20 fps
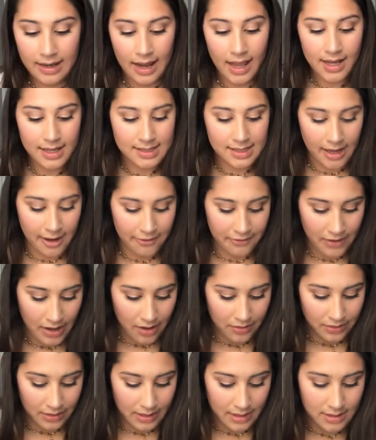Next, I
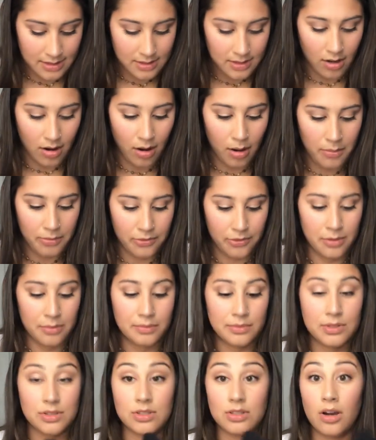found this top
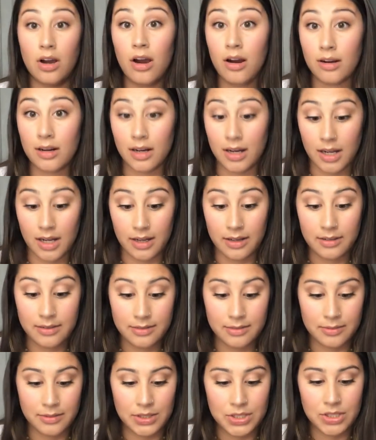from Zara,
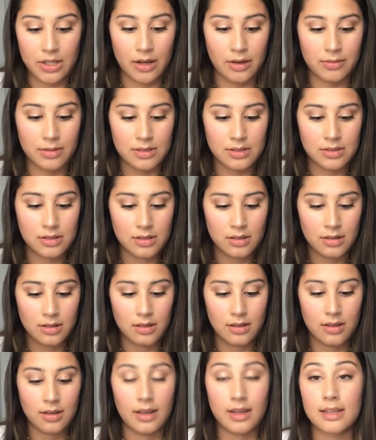which I was
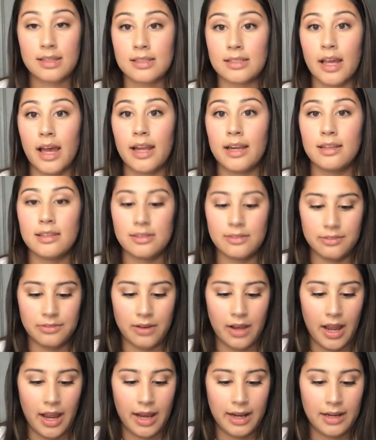excited to
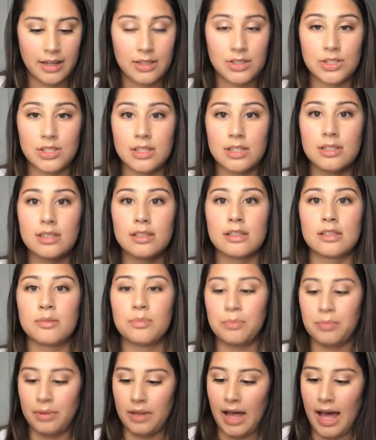find. It's just this
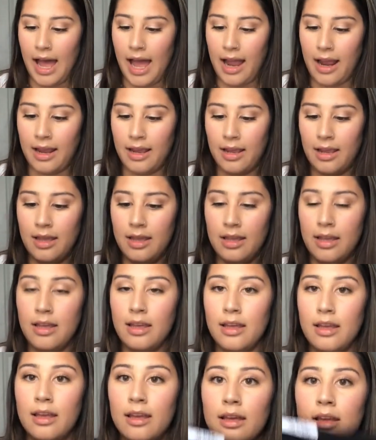black.
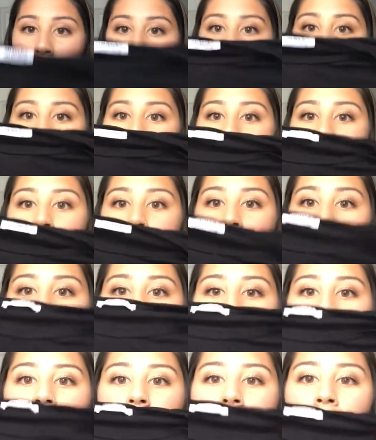
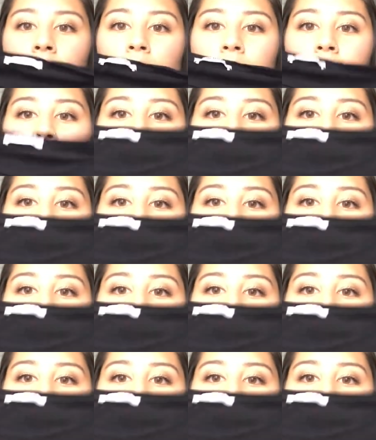It's not